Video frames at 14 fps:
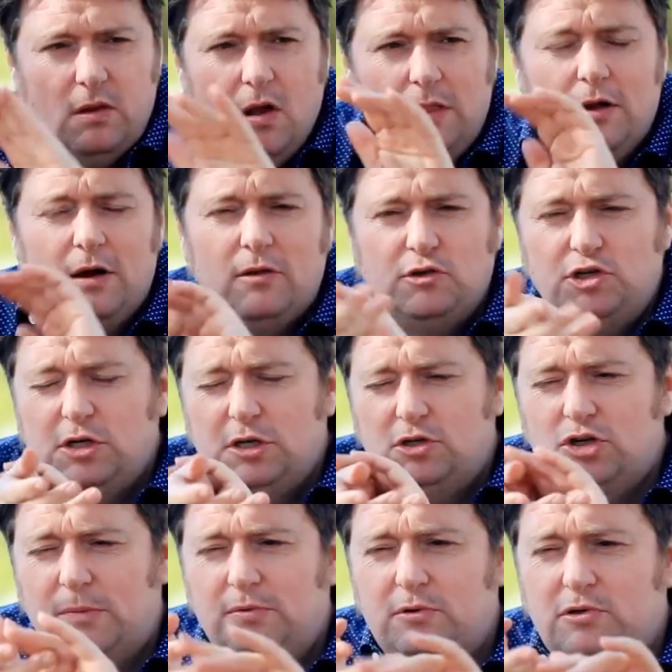I think either a chicken
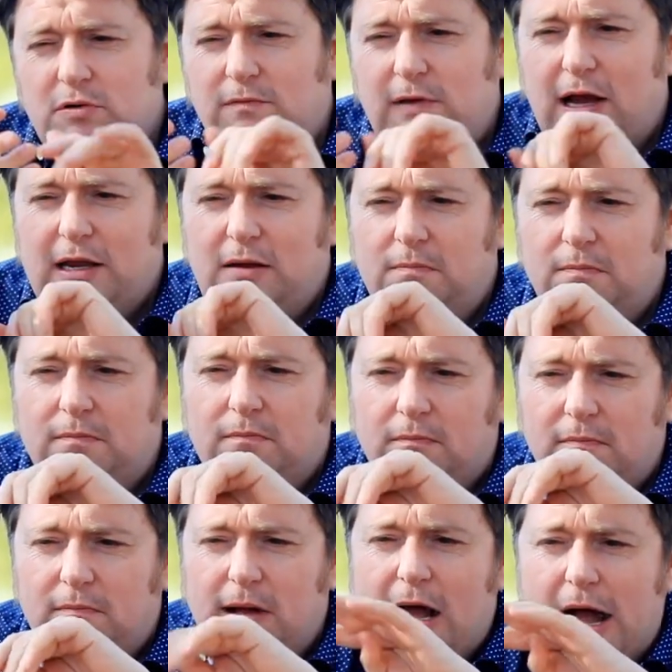shop or a souvlaki
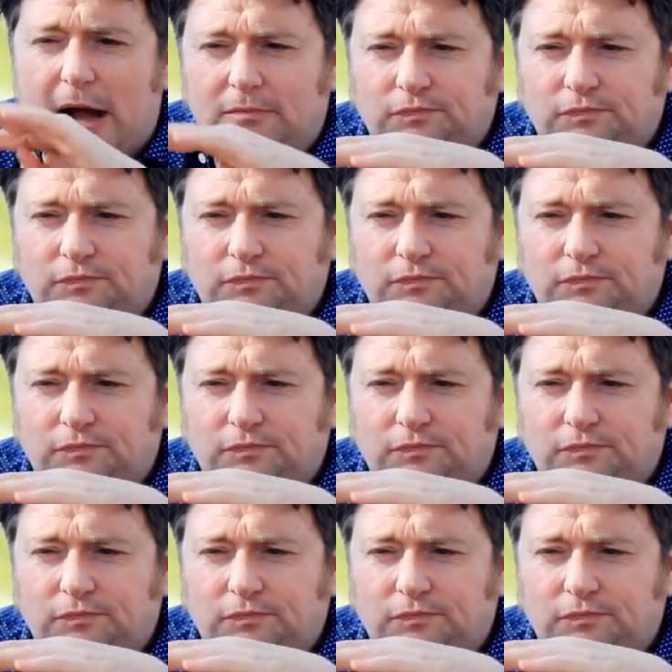bar.